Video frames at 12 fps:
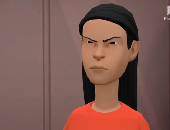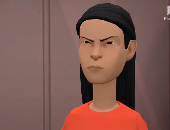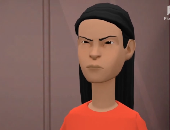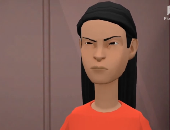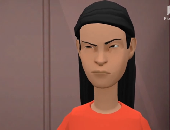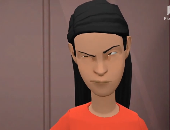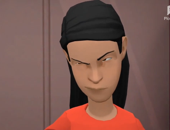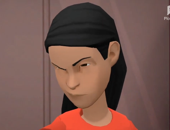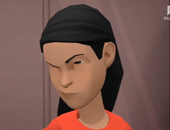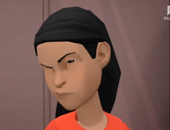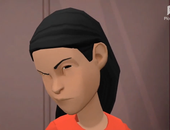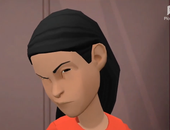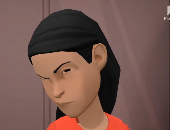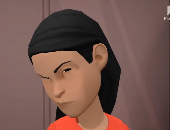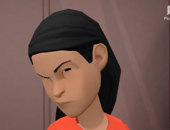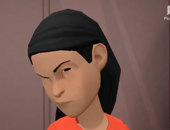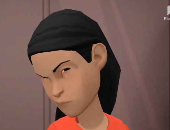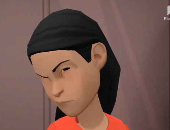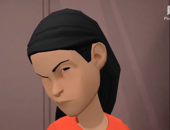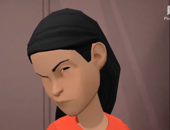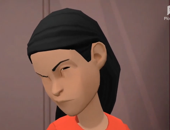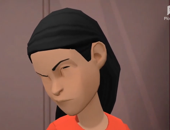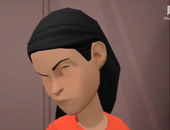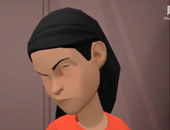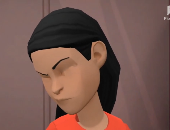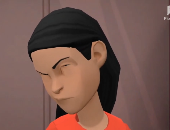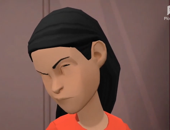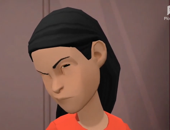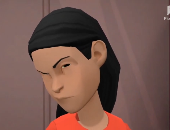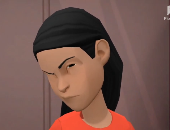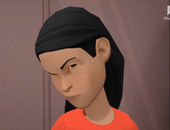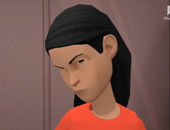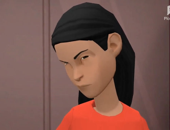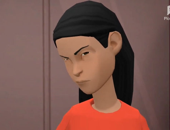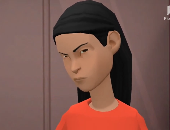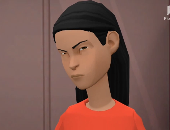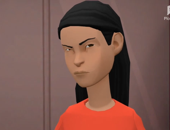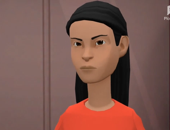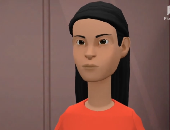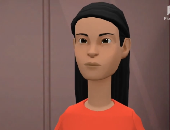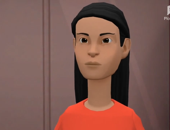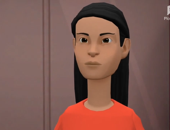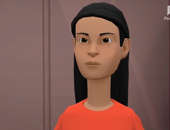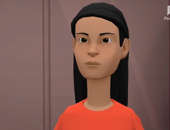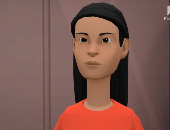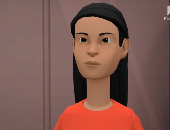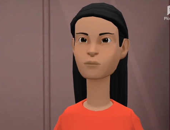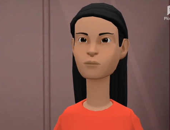[no speech]